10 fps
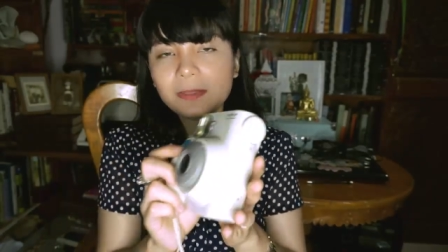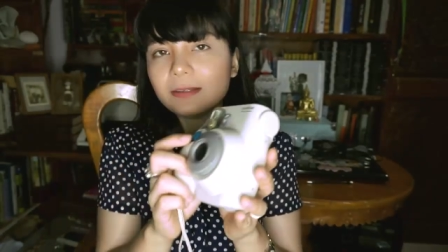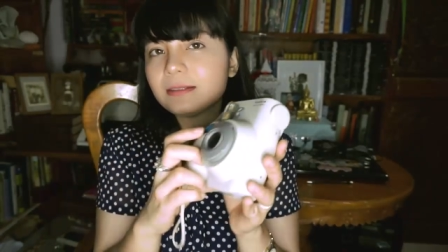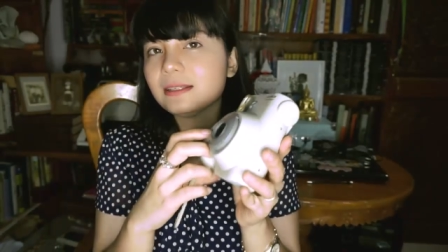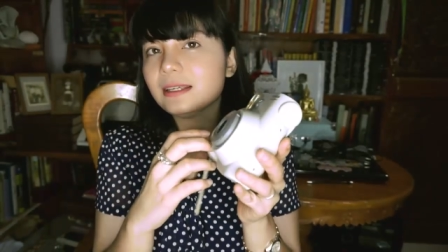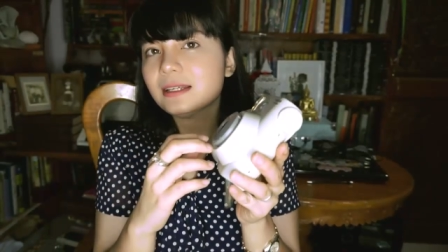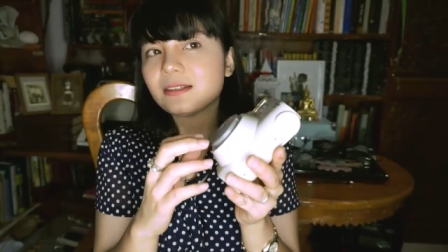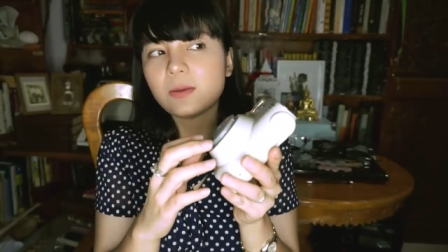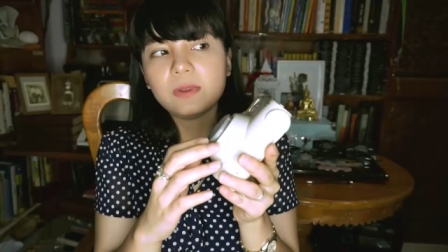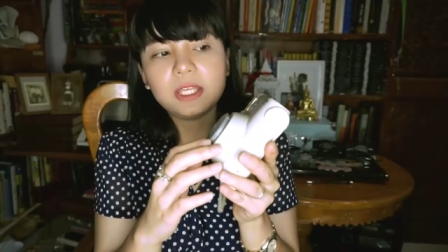This
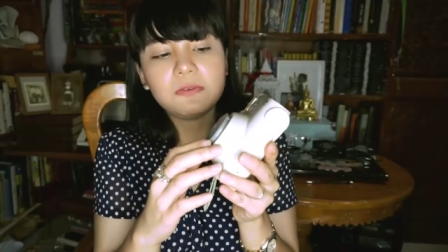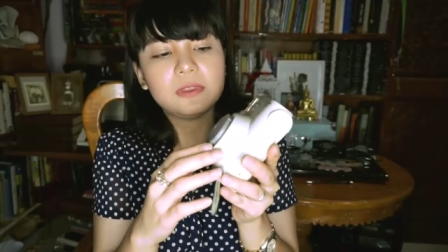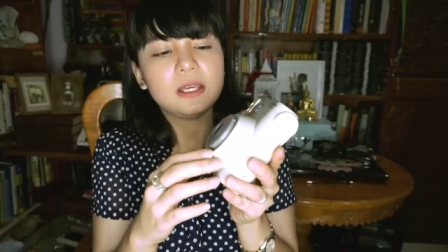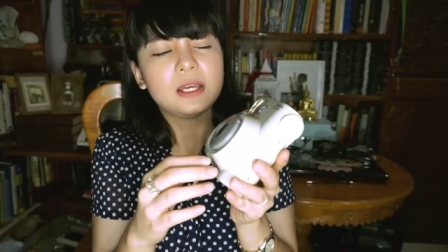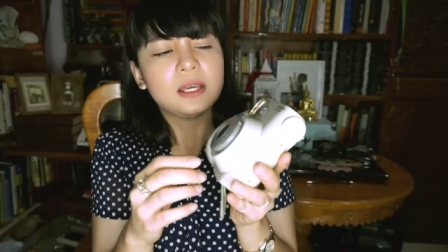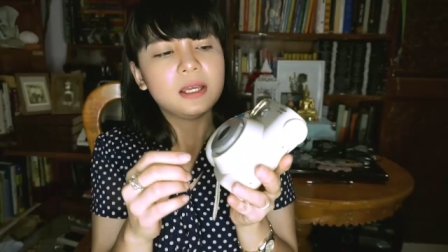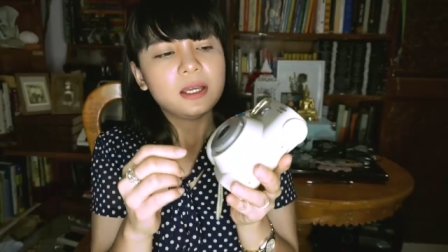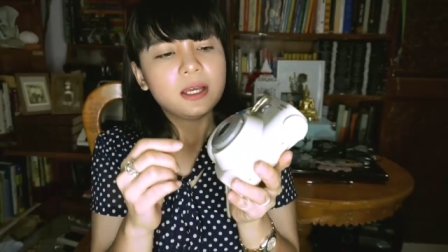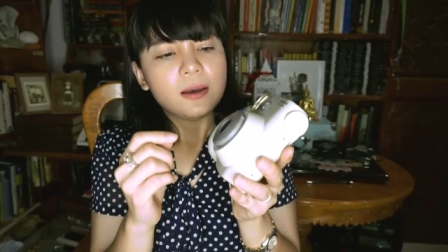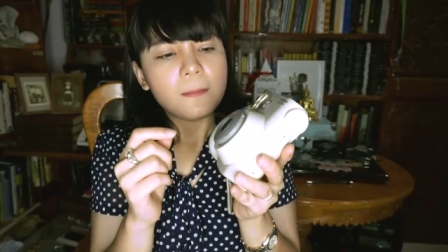is, I believe, the
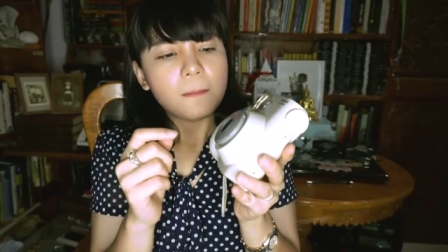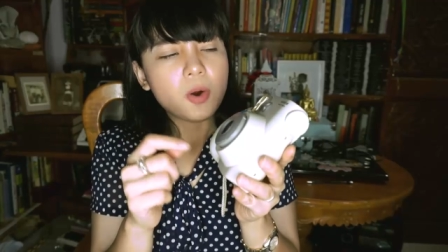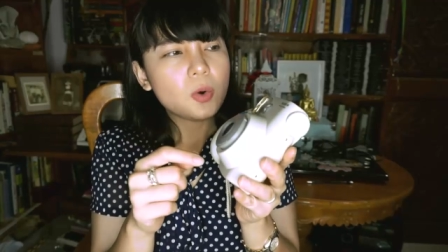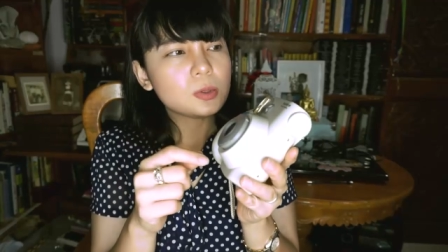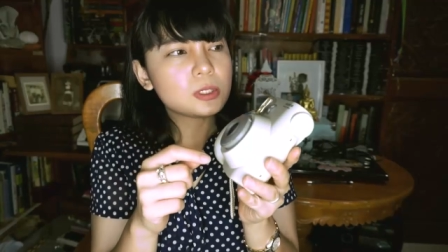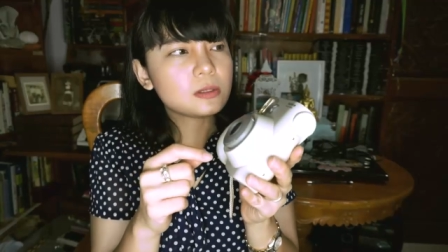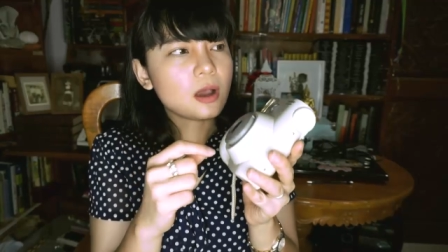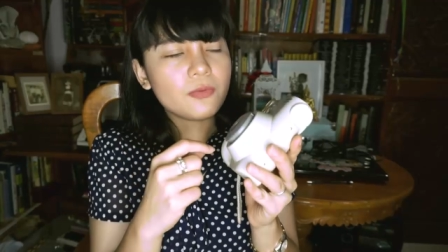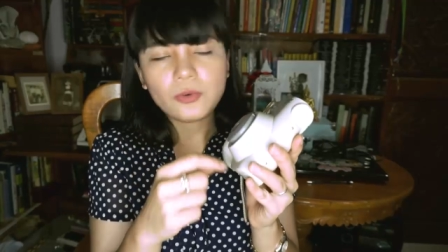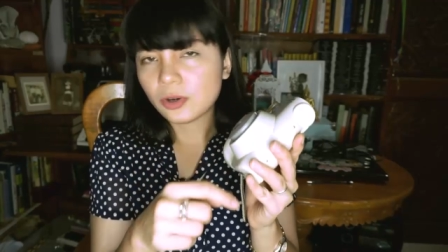most
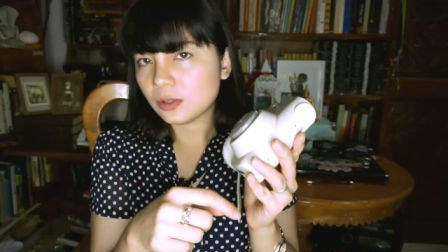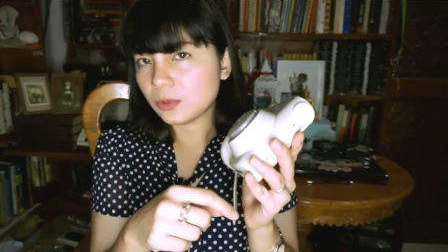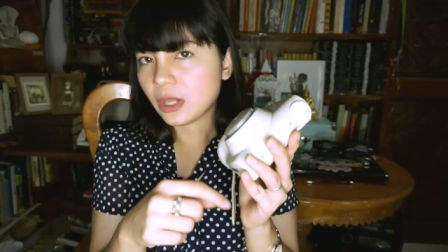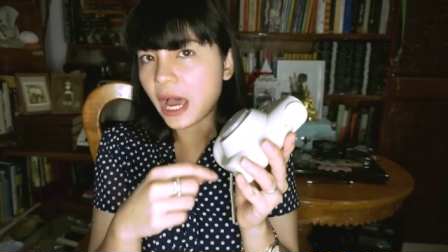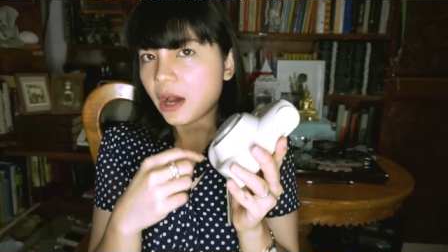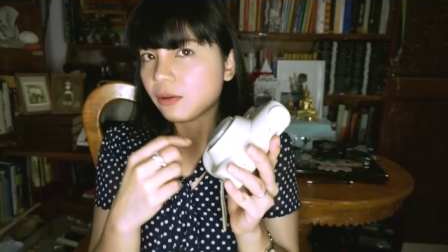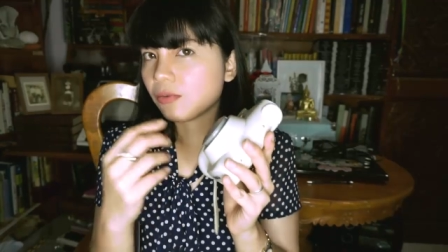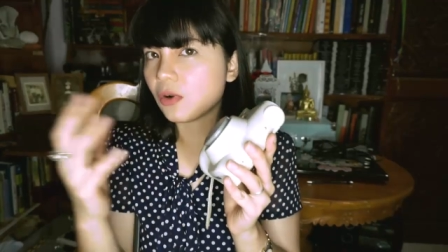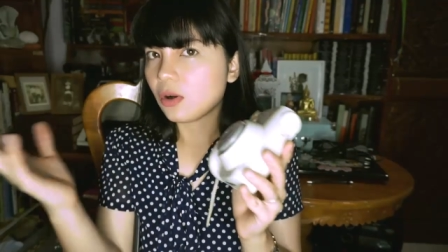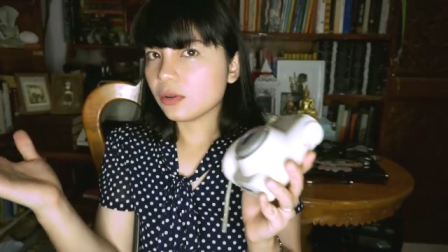affordable out of
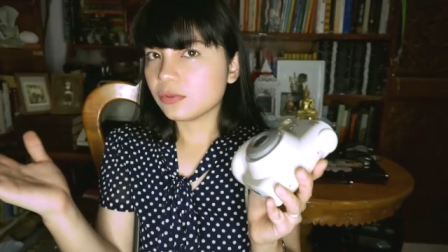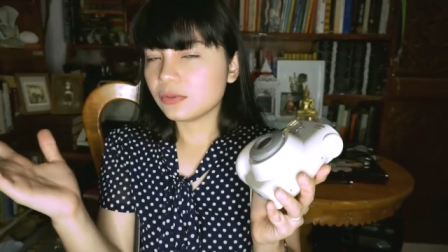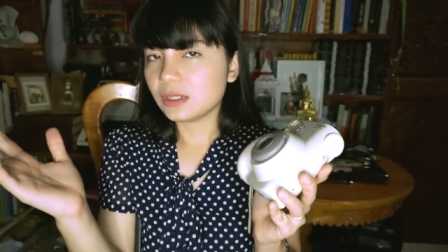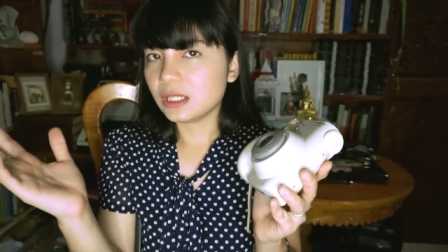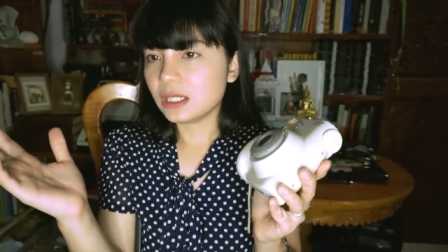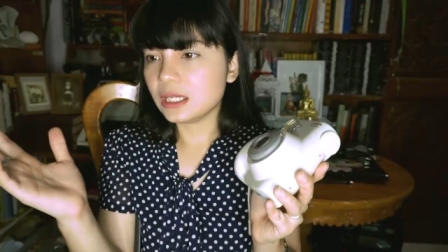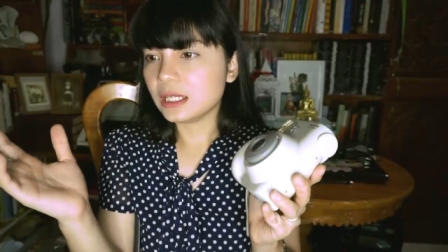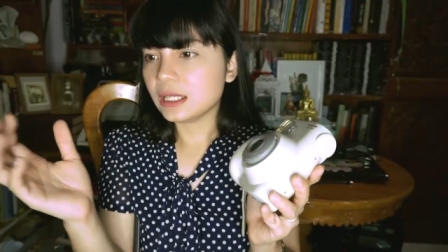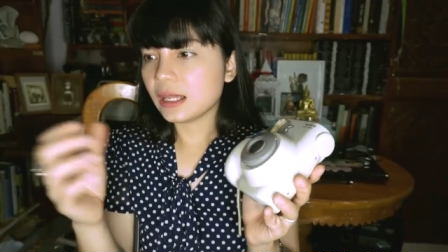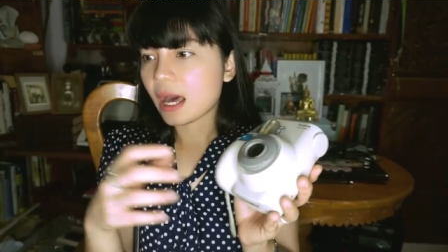all of
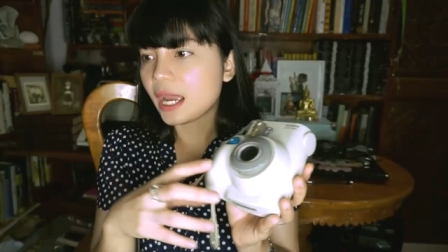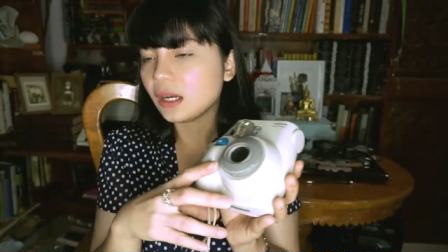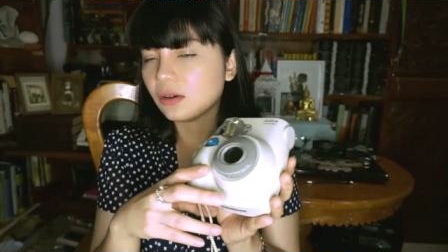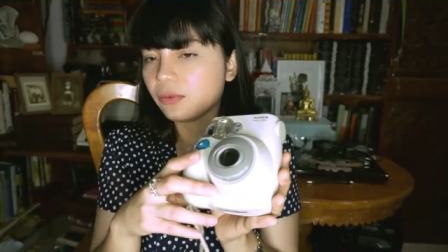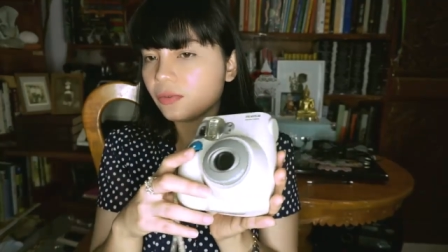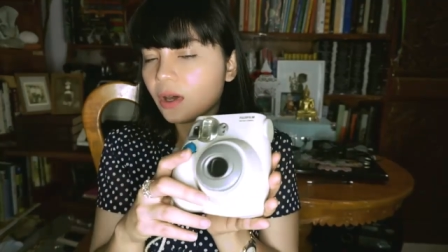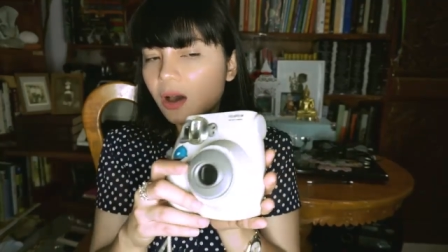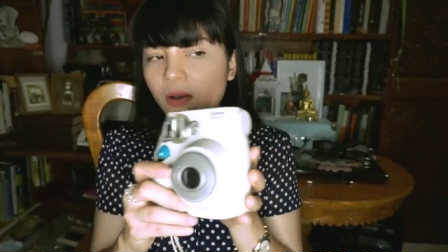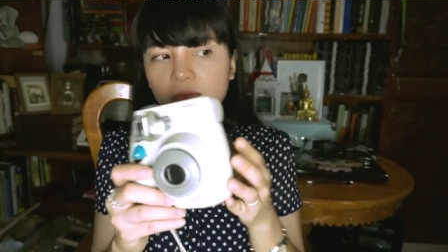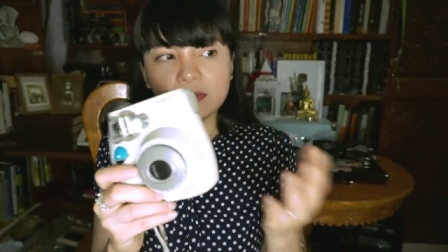the line of
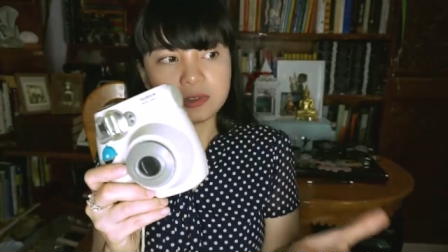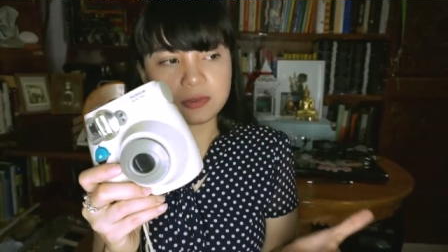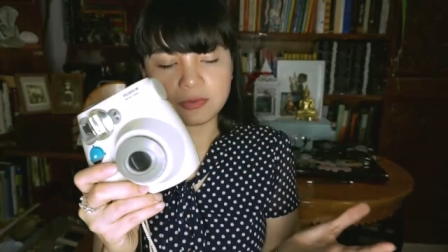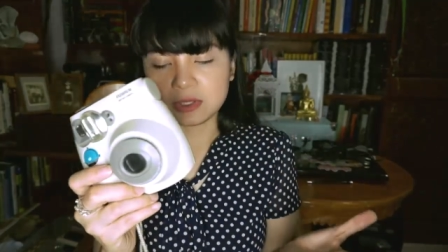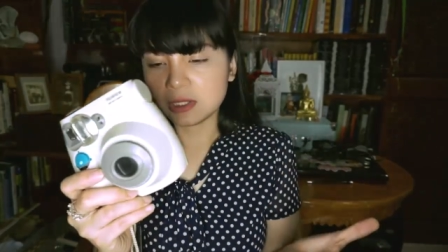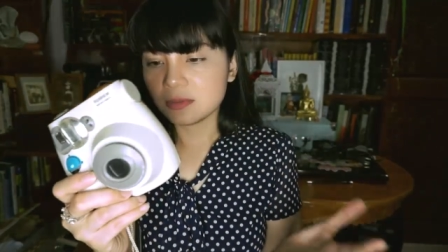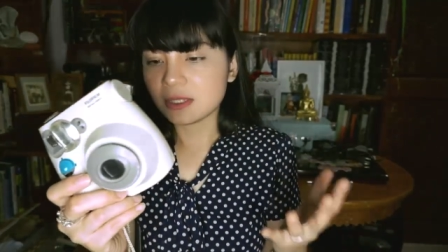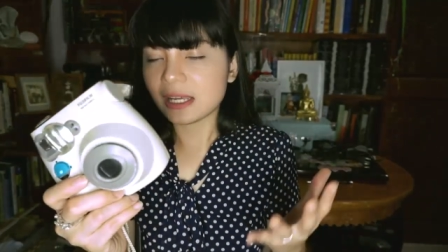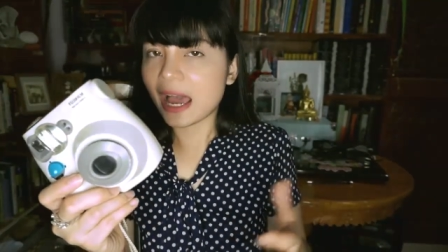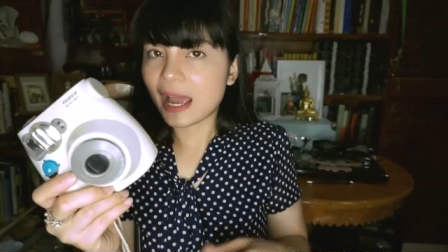
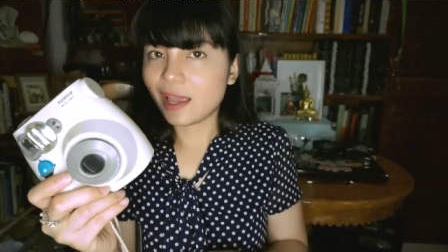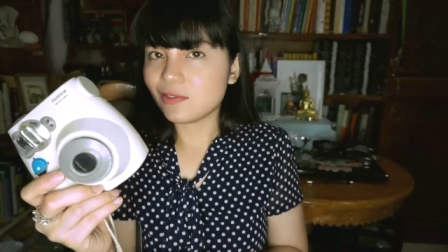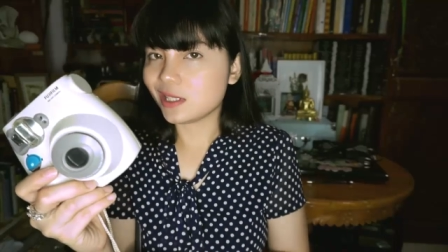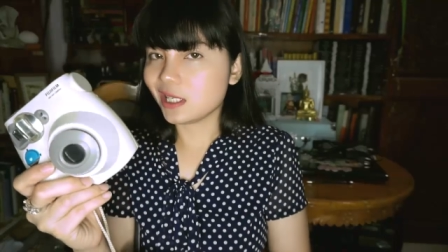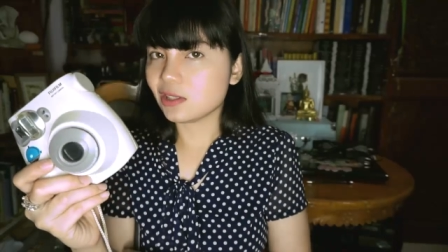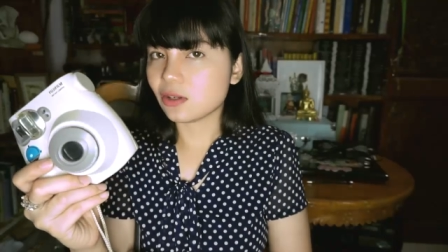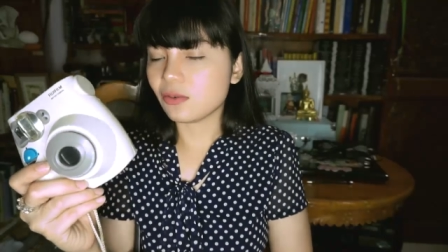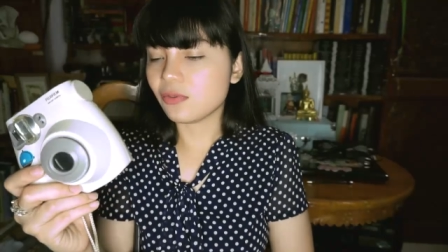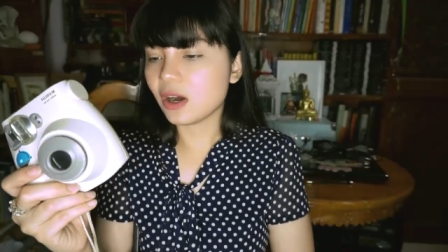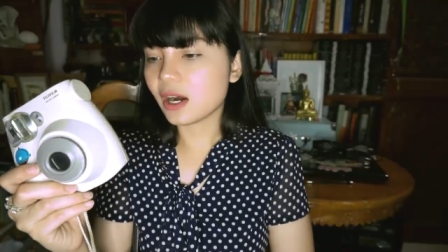Fujifilms that I have seen so
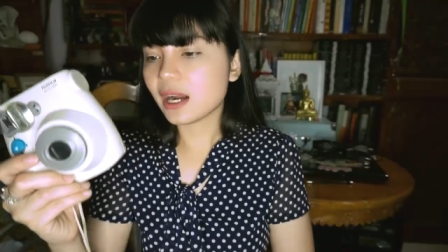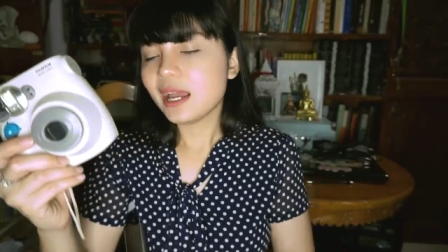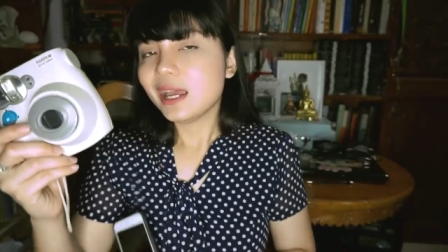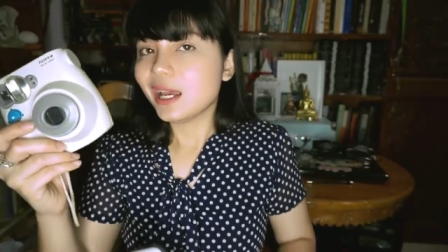far.